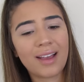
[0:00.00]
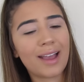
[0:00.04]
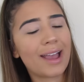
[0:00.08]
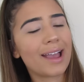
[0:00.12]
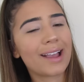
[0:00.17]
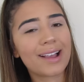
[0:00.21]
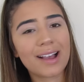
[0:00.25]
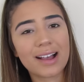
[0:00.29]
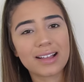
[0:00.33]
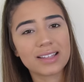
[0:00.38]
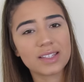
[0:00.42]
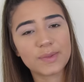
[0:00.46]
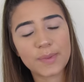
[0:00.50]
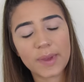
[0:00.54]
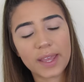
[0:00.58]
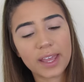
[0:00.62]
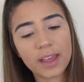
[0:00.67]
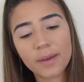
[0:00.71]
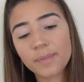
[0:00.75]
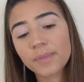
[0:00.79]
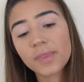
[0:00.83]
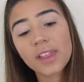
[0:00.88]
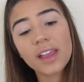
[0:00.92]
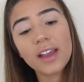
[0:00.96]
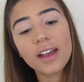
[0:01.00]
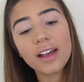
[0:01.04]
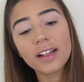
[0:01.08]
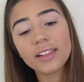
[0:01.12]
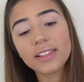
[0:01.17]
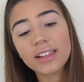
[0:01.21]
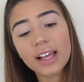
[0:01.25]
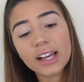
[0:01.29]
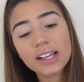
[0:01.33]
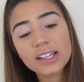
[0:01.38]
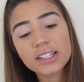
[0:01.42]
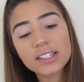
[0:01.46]
I can't speak,
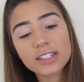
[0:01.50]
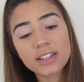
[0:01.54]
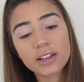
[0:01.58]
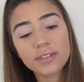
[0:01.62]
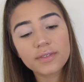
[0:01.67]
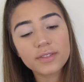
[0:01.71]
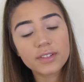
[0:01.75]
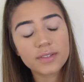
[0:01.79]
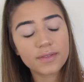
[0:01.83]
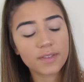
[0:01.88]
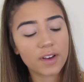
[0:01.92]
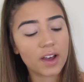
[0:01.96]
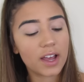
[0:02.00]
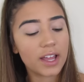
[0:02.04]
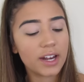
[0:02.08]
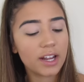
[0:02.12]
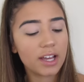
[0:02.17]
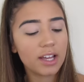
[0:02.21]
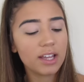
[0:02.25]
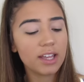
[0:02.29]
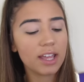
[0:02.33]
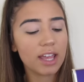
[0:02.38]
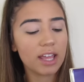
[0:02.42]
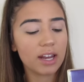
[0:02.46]
Luxe Soft Definer,